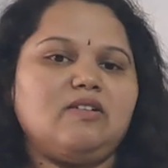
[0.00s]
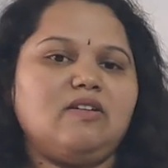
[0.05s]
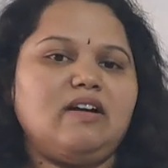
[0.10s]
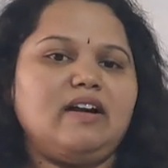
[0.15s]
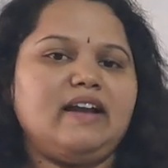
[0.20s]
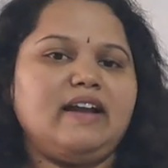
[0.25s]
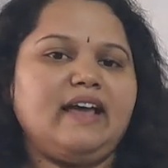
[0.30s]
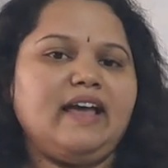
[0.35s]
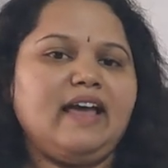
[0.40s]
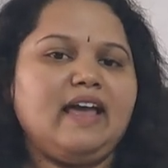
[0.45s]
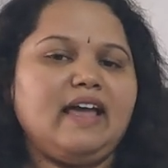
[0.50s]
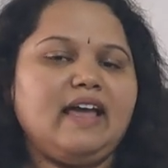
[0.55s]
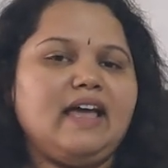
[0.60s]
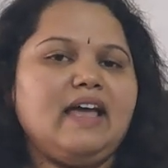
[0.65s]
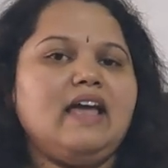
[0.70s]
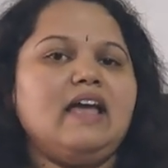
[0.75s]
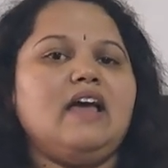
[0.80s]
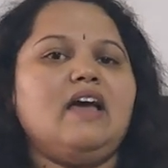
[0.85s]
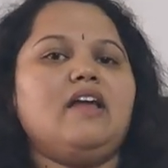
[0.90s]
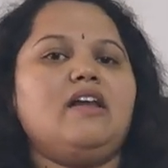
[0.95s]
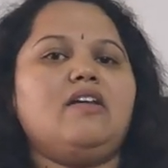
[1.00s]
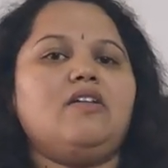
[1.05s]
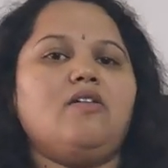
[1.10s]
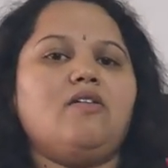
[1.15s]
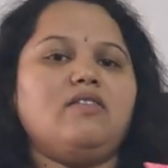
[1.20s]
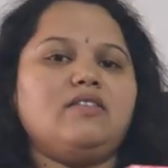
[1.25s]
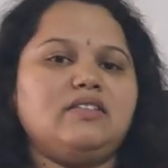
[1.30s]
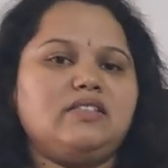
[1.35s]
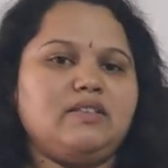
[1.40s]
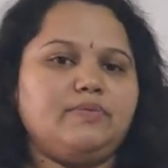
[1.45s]
called a
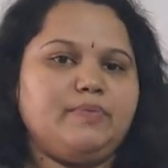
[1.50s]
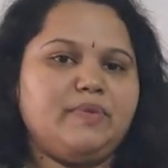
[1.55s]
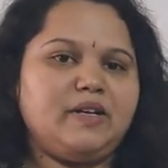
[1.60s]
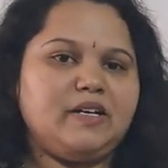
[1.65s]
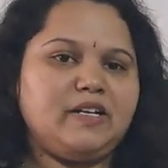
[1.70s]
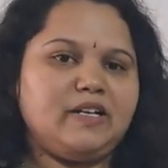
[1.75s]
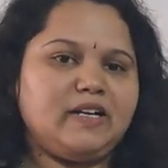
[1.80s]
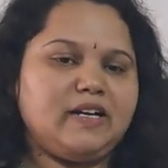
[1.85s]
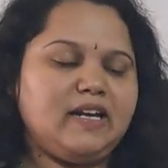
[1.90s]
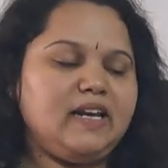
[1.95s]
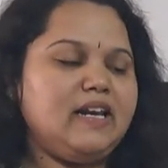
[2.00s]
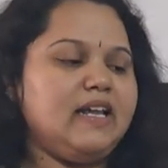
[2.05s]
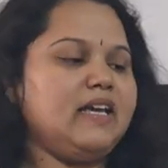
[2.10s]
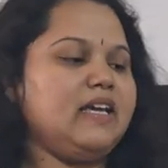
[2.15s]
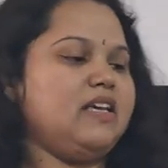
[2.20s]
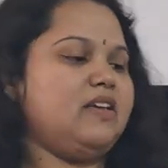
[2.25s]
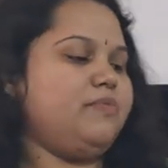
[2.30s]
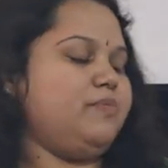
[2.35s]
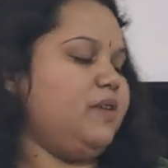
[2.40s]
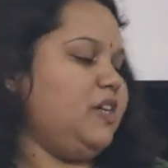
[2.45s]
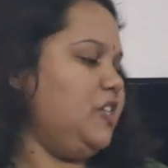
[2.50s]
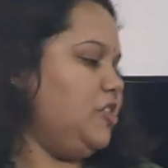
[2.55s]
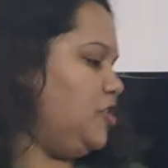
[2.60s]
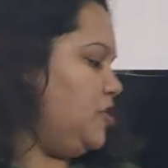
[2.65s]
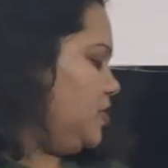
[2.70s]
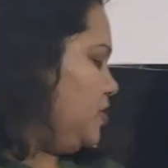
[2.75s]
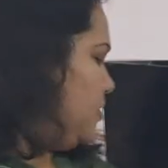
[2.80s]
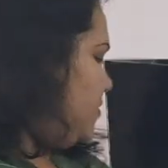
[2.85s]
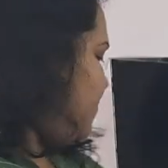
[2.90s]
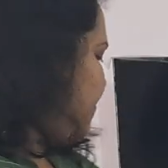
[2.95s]
non-symmetrical
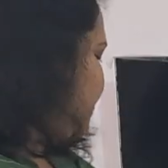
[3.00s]
image.